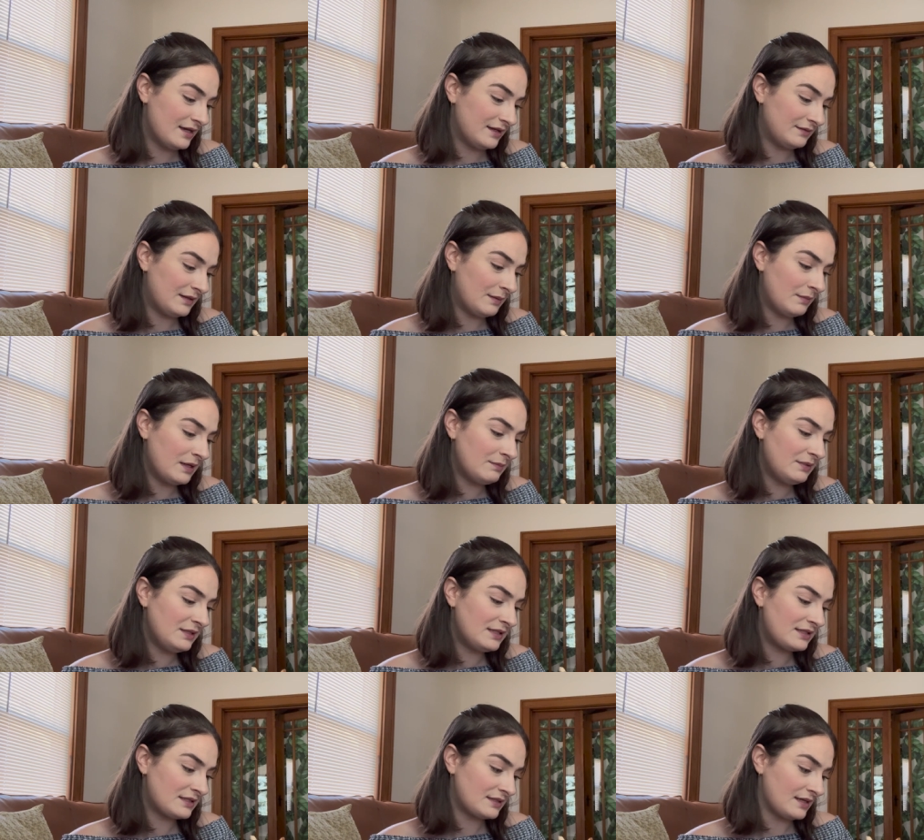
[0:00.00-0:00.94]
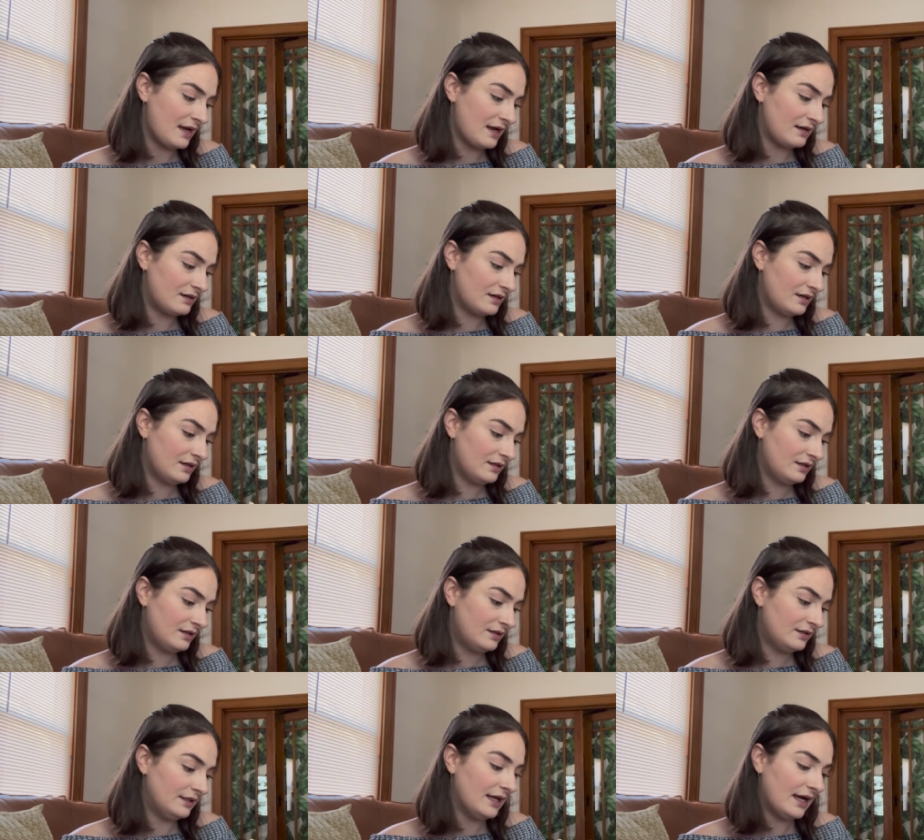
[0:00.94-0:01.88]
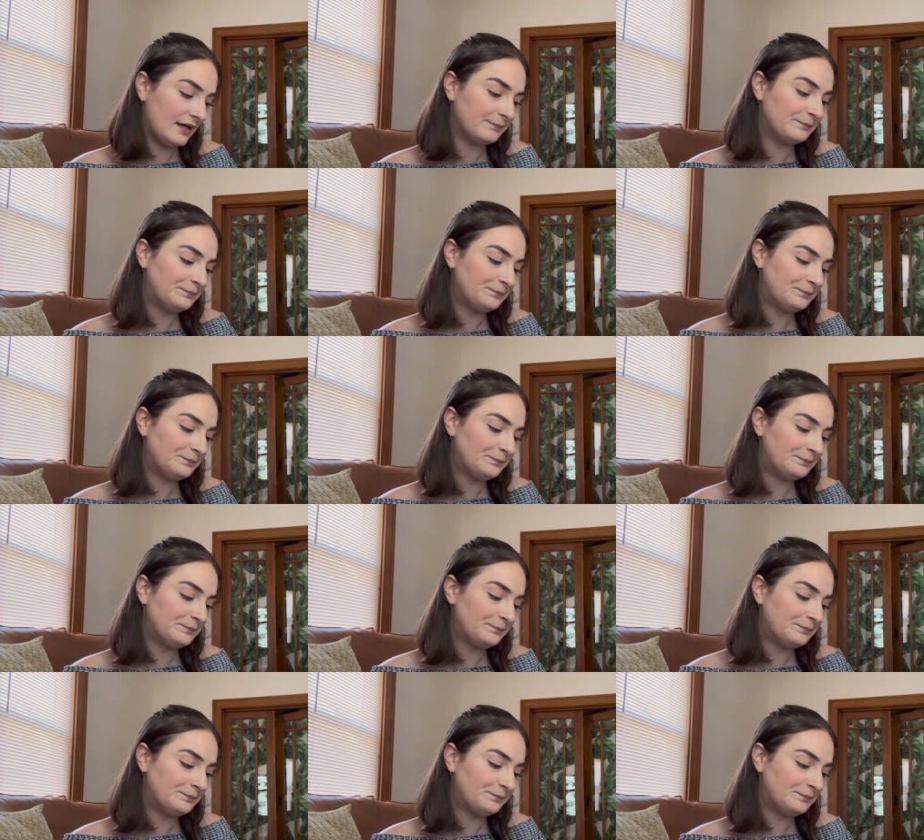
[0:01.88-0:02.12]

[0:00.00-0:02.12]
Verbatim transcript: It may be Snyder. Yeah,